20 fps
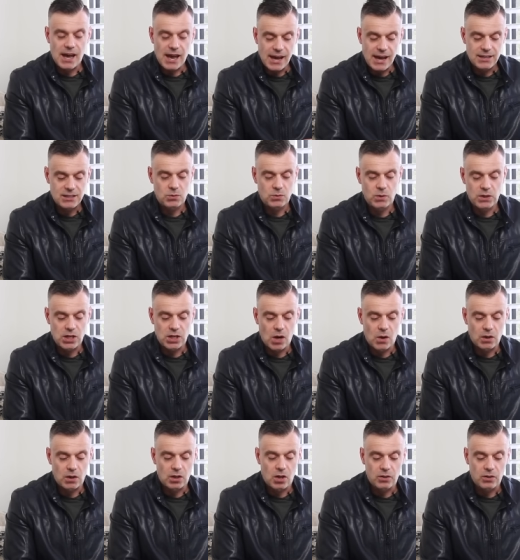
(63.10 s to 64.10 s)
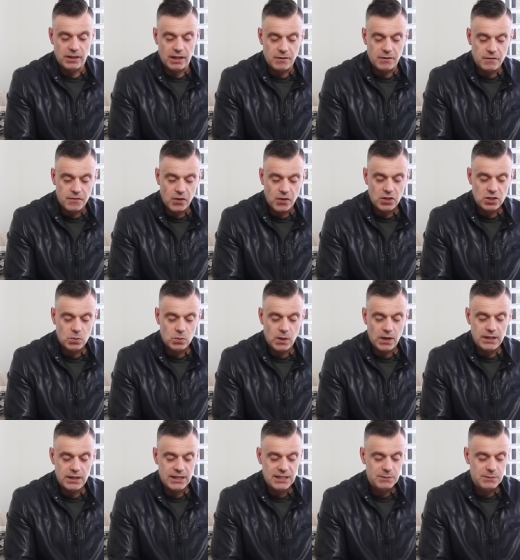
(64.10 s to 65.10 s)
as we go along. Now, the first
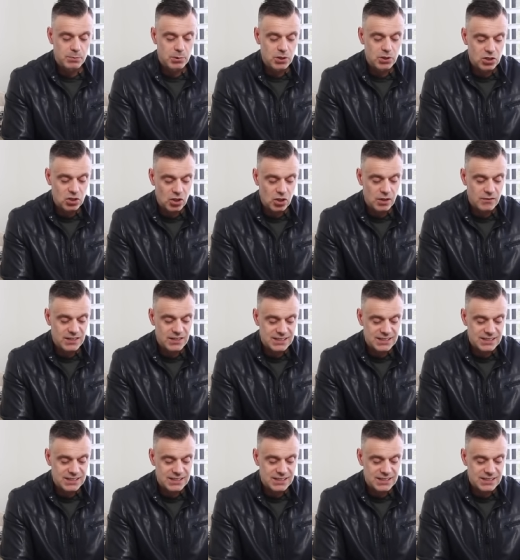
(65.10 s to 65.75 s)
one is preserve